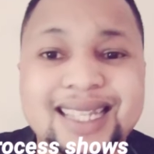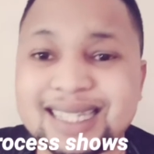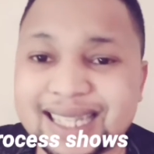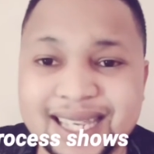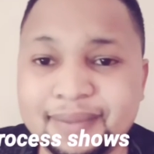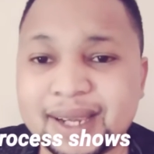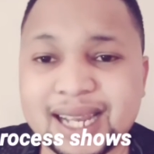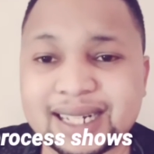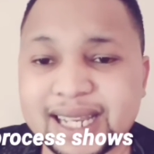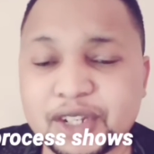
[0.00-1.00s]
There's a
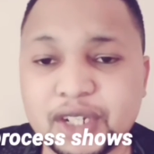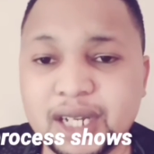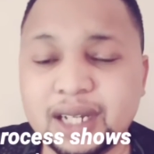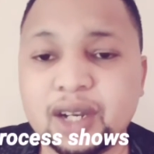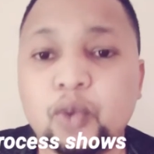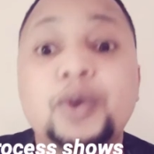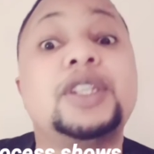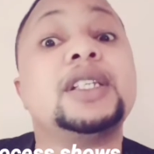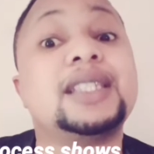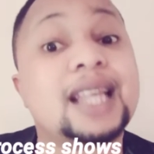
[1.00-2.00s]
chemical reaction
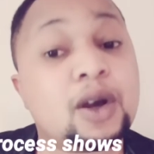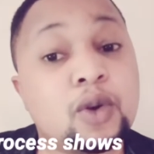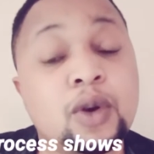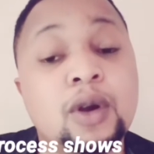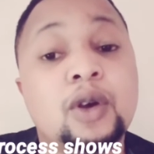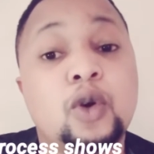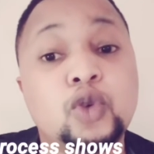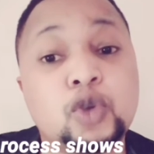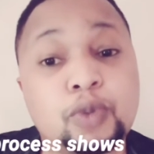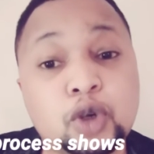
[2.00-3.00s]
which is now
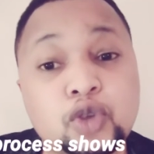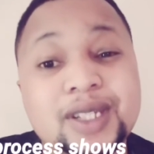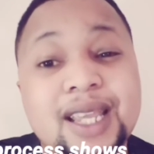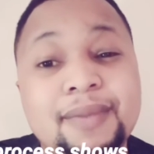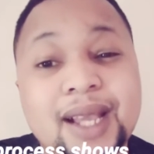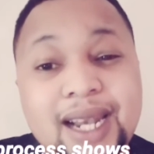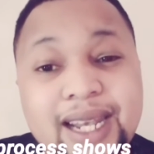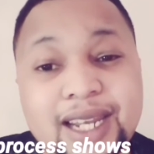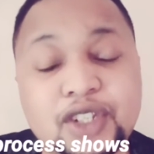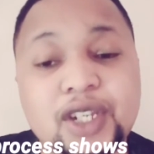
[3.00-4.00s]
going to produce chemical
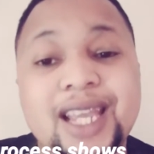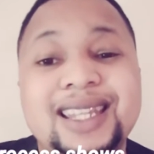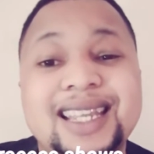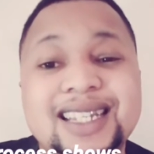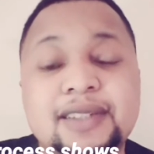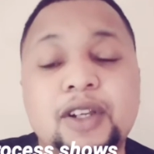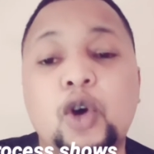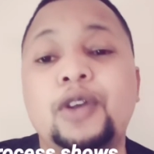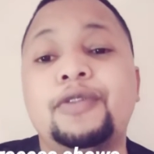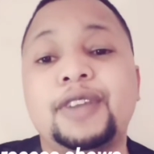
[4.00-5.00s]
energy, and then it's
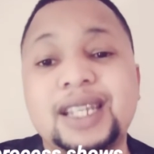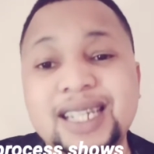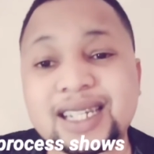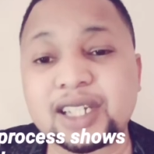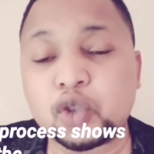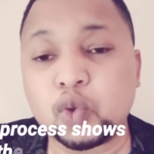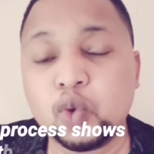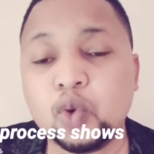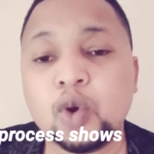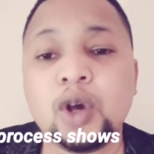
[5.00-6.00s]
converted
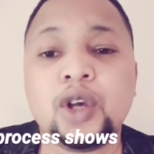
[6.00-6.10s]
to